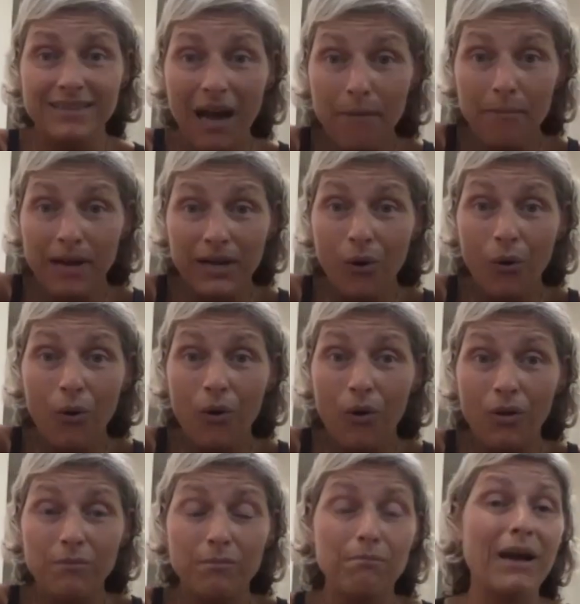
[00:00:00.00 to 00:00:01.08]
my yeah. goal
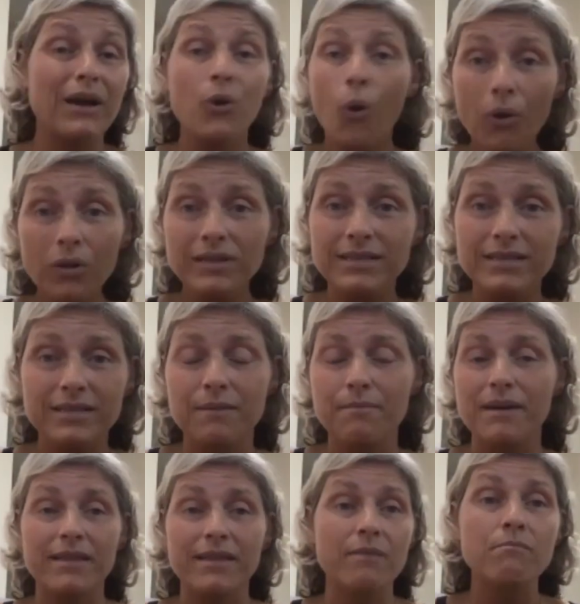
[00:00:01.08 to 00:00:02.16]
my goal yeah. is to
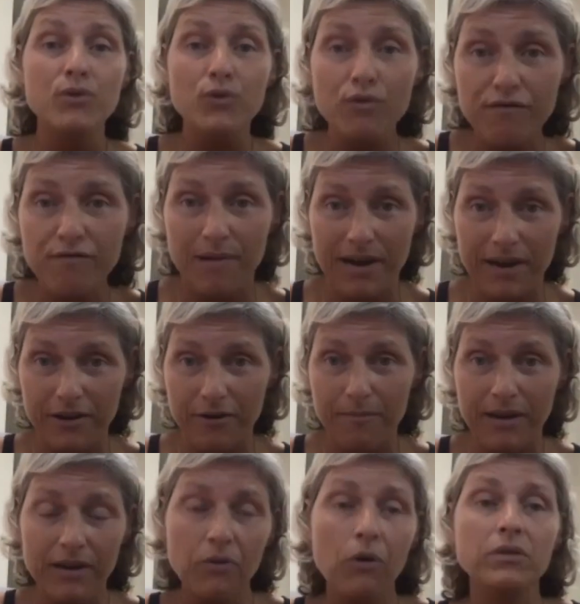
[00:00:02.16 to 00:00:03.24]
make them move better
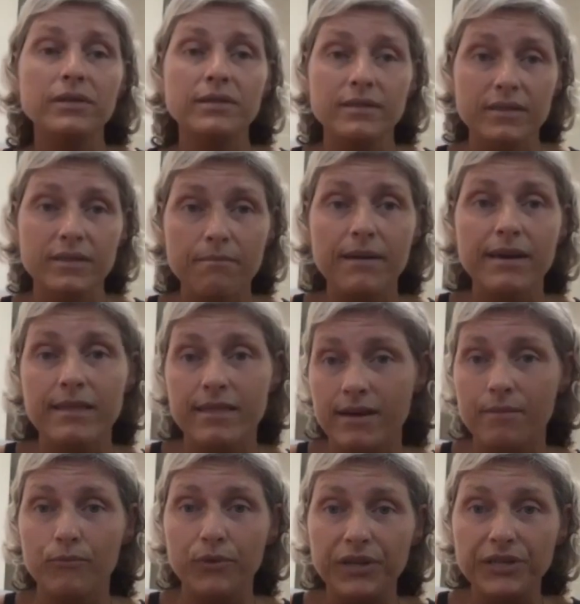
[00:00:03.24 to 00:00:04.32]
my goal is to make
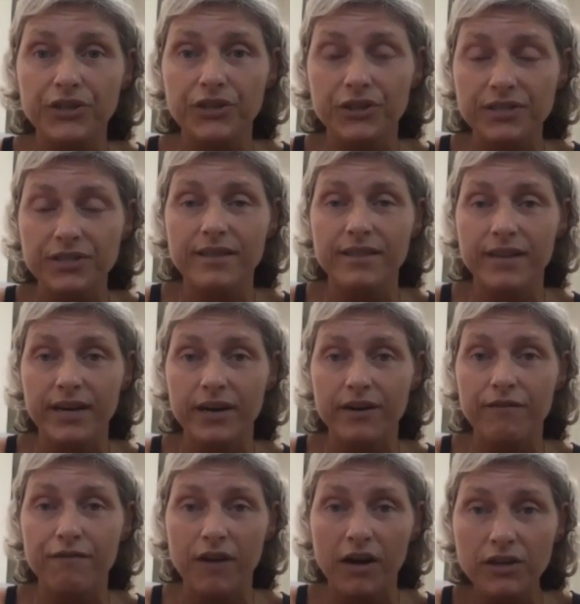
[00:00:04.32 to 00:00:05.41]
them return to their
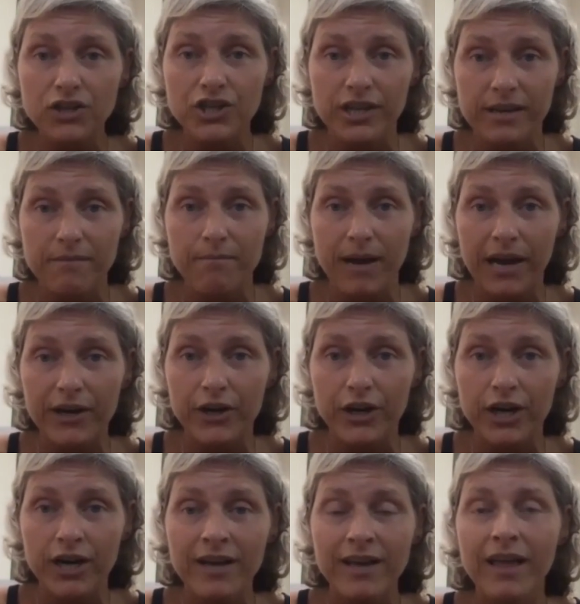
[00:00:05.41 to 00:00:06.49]
function better
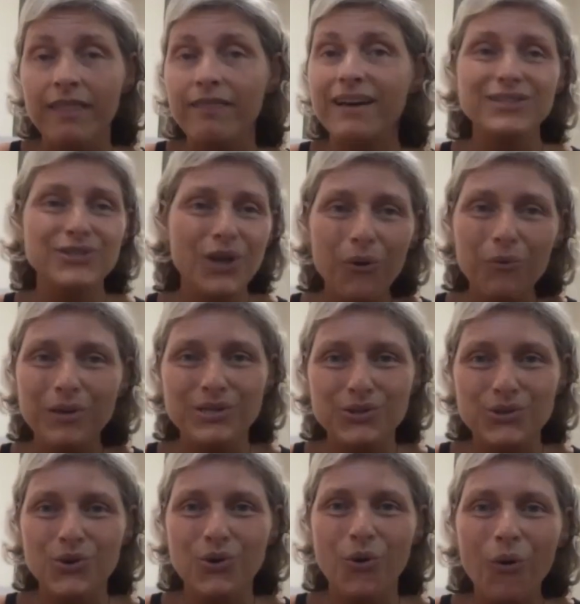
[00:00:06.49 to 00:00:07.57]
that's Absolutely. always
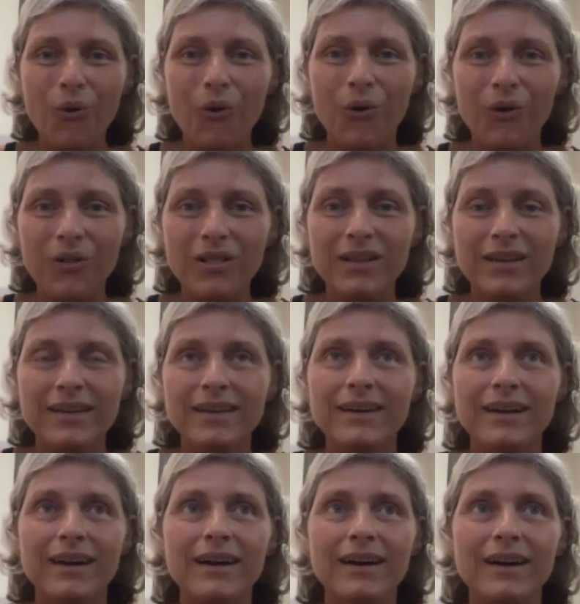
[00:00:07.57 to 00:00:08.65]
the goal
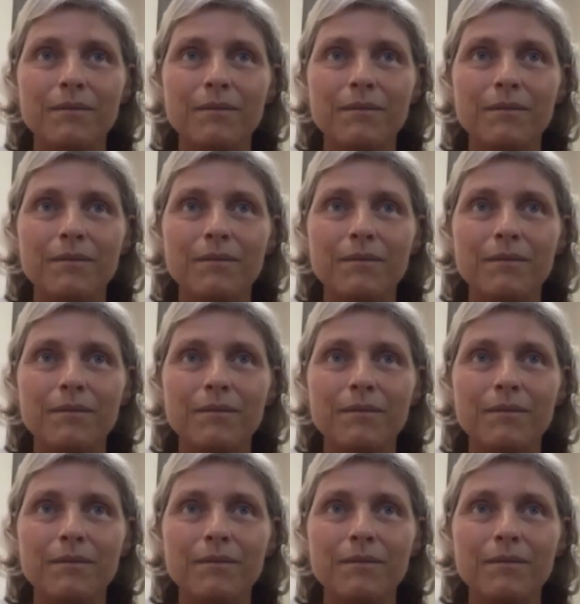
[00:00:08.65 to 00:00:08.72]
um,